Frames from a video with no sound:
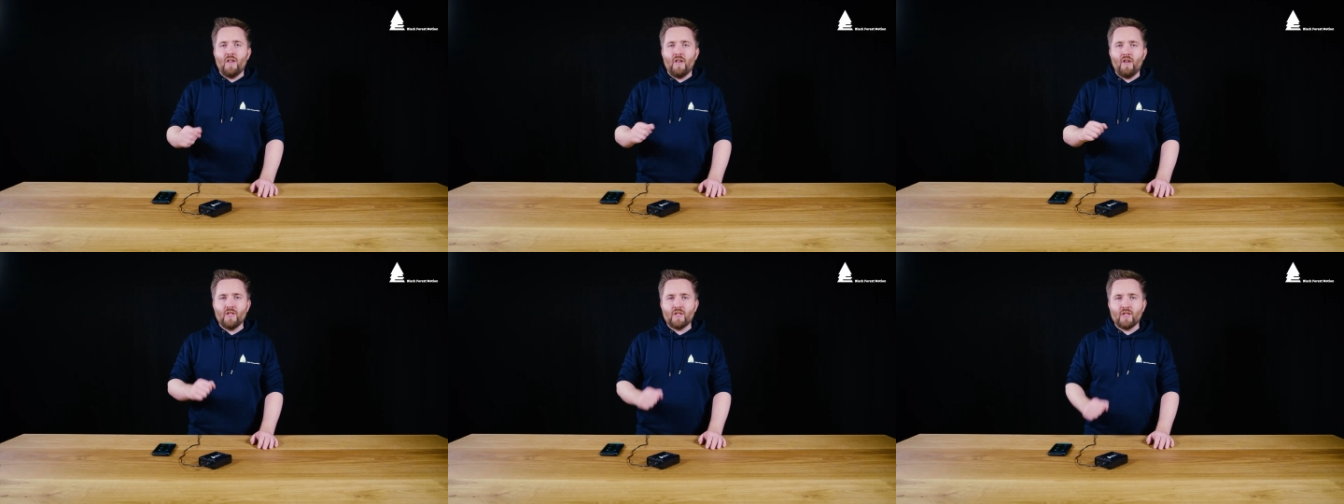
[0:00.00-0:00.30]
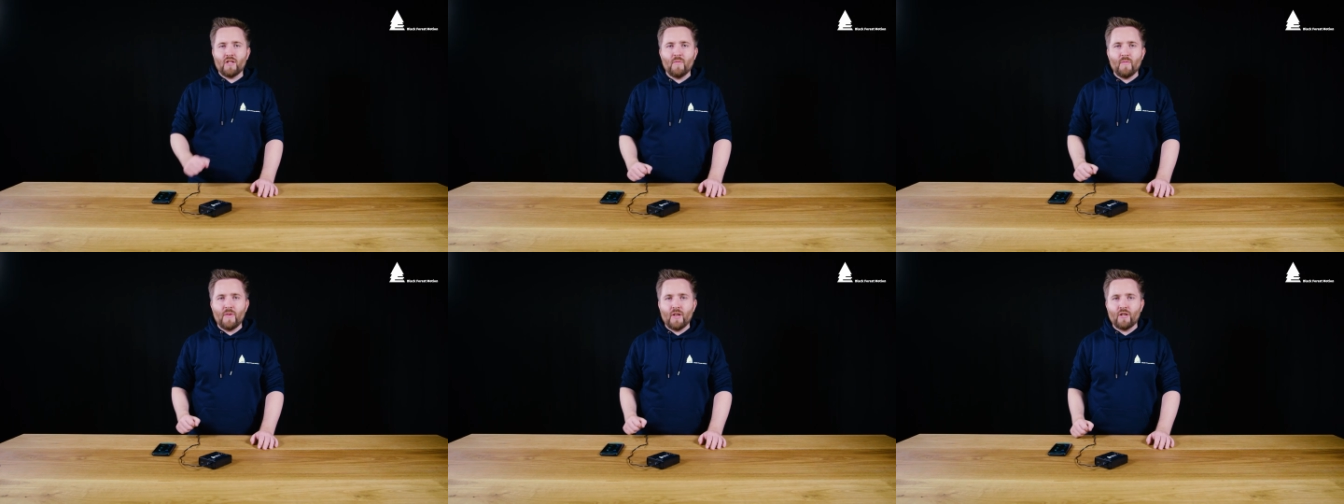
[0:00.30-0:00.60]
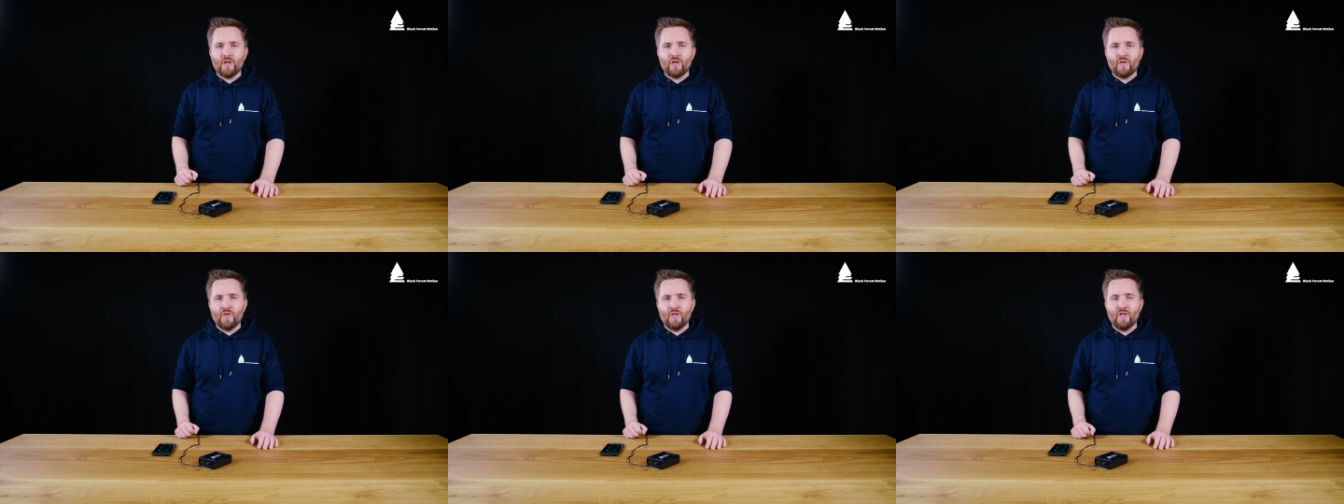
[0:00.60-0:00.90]
Also
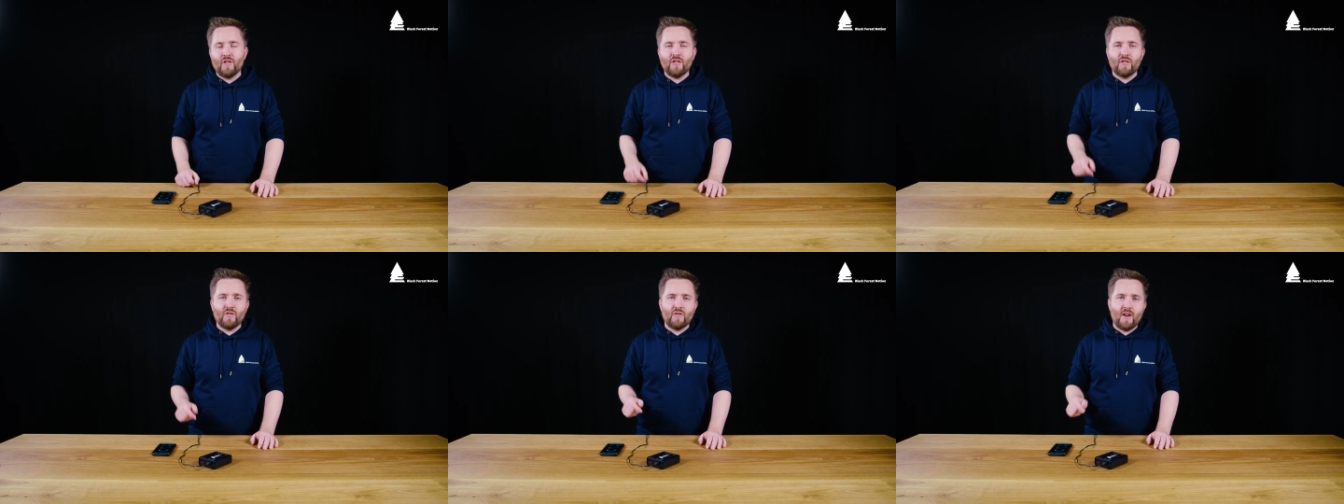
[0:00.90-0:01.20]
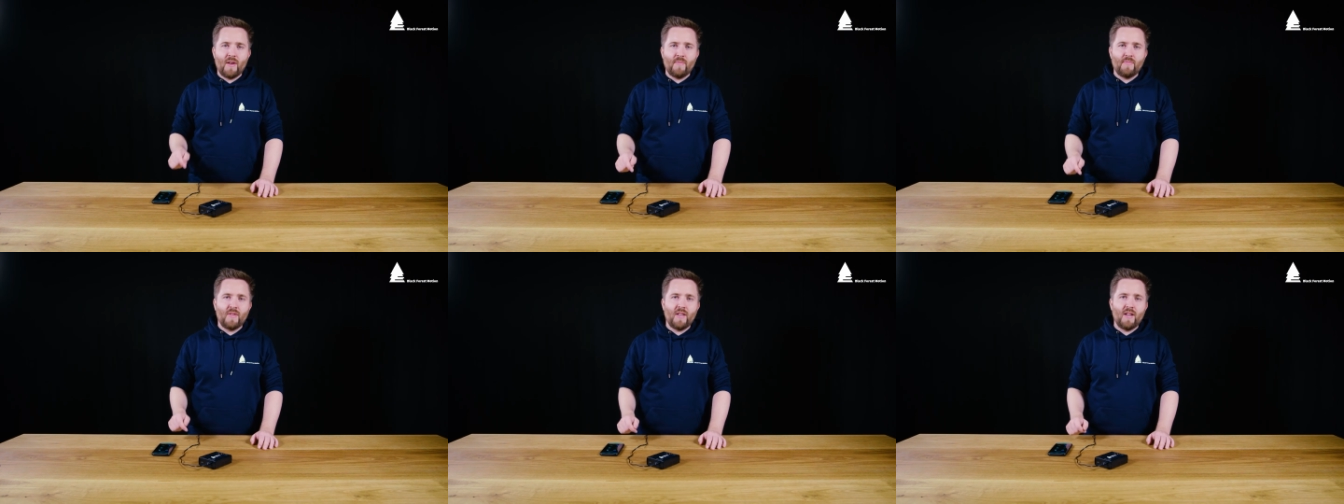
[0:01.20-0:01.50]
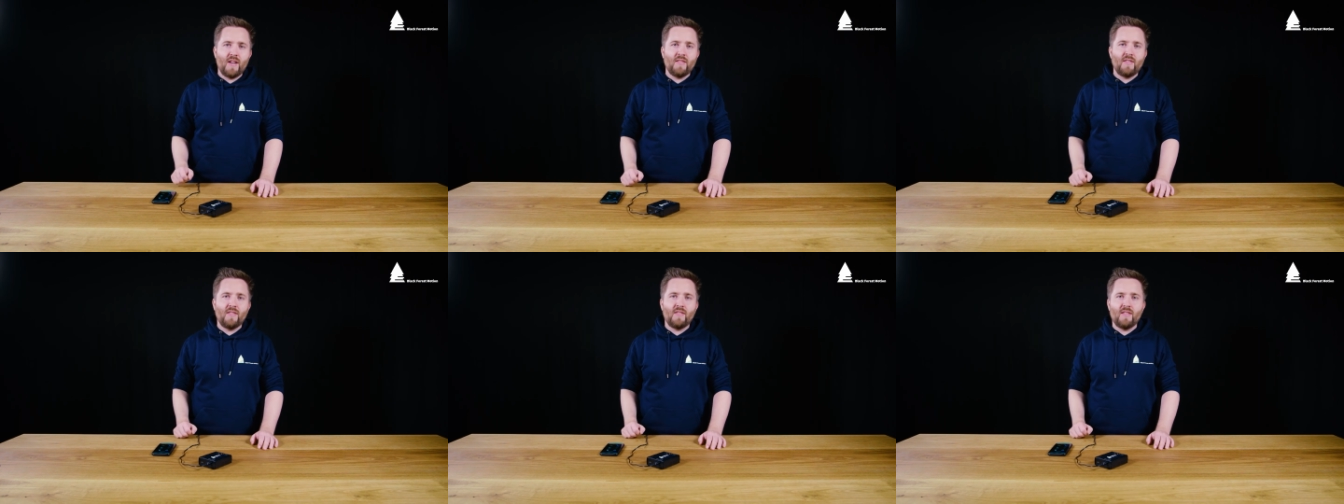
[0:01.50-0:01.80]
make sure to
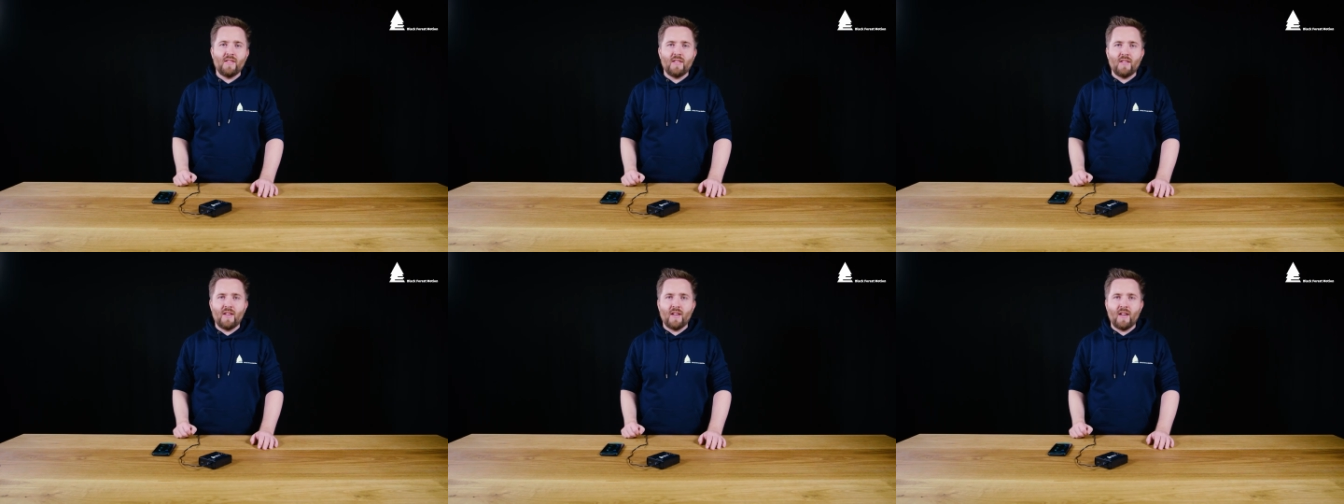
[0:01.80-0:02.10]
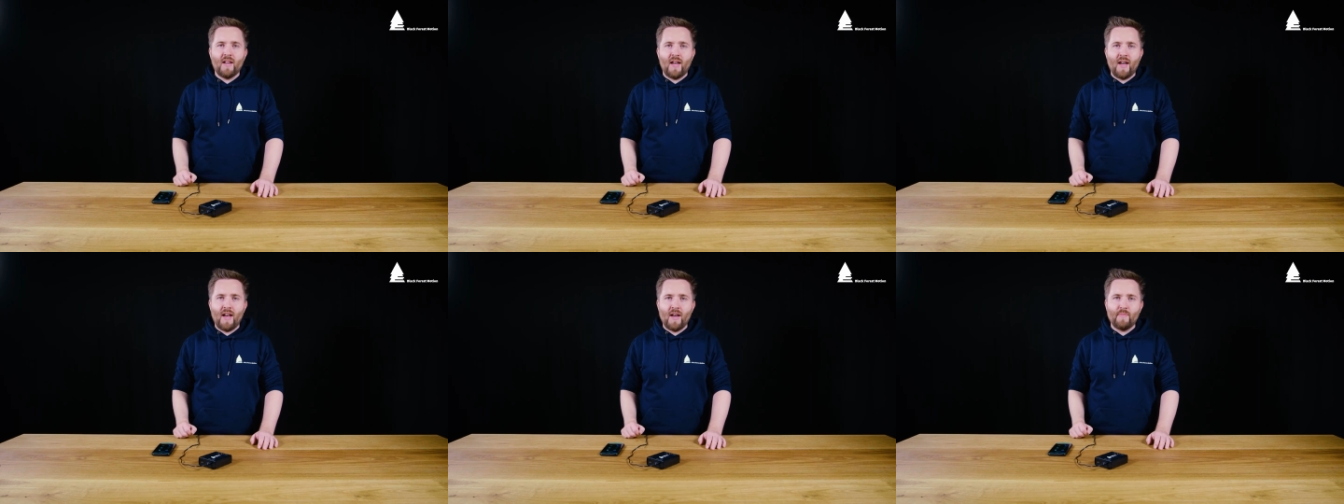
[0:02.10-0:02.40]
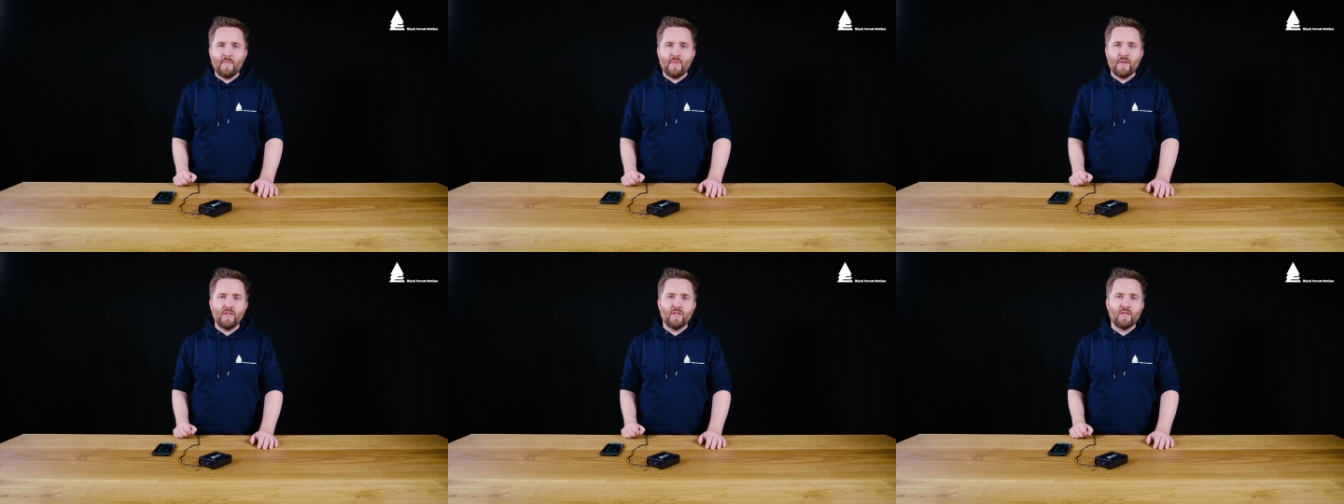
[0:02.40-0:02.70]
update the app